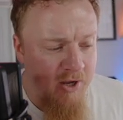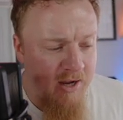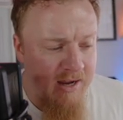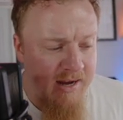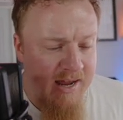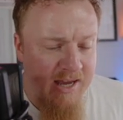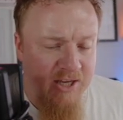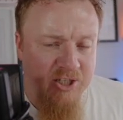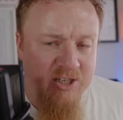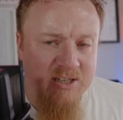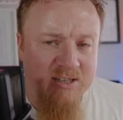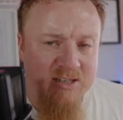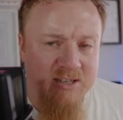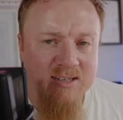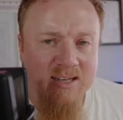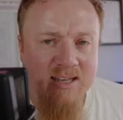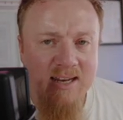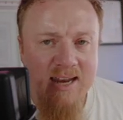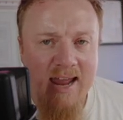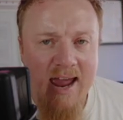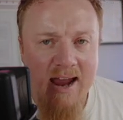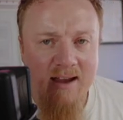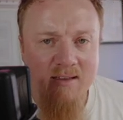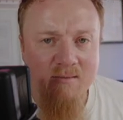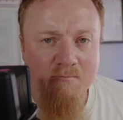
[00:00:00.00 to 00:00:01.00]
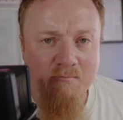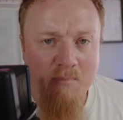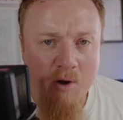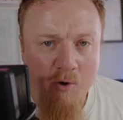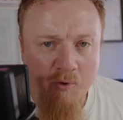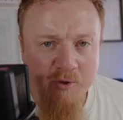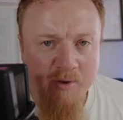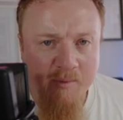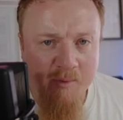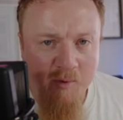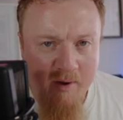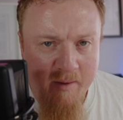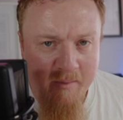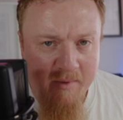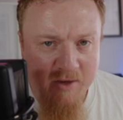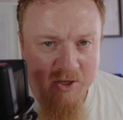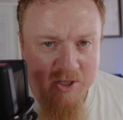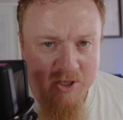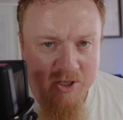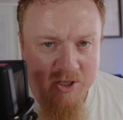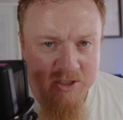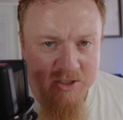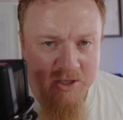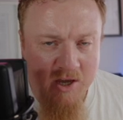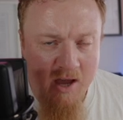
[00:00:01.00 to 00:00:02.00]
you can actually select multiple
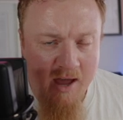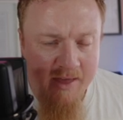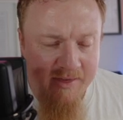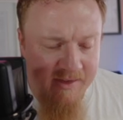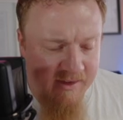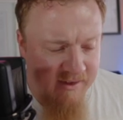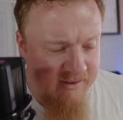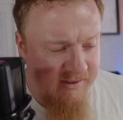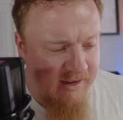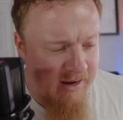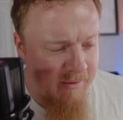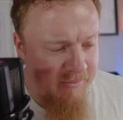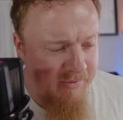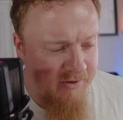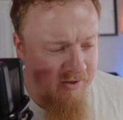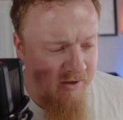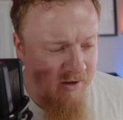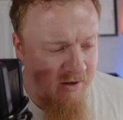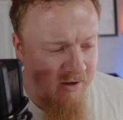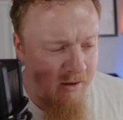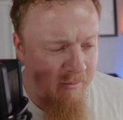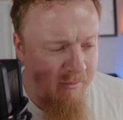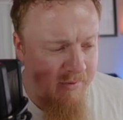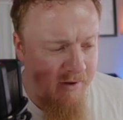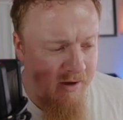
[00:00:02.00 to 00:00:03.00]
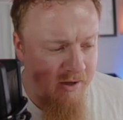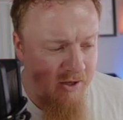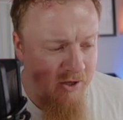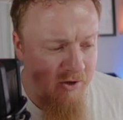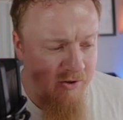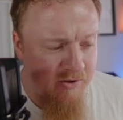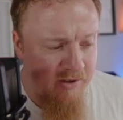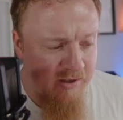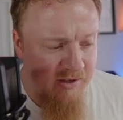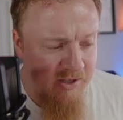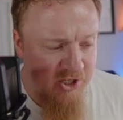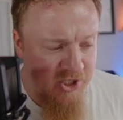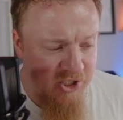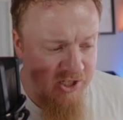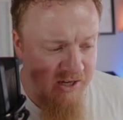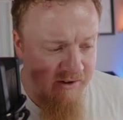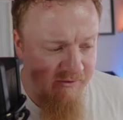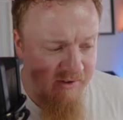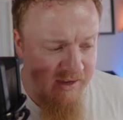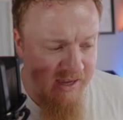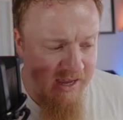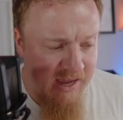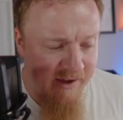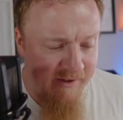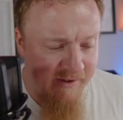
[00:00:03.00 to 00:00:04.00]
images at the same time by using the
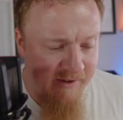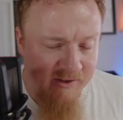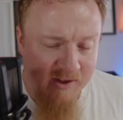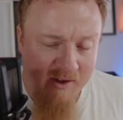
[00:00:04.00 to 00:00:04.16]
Shift key.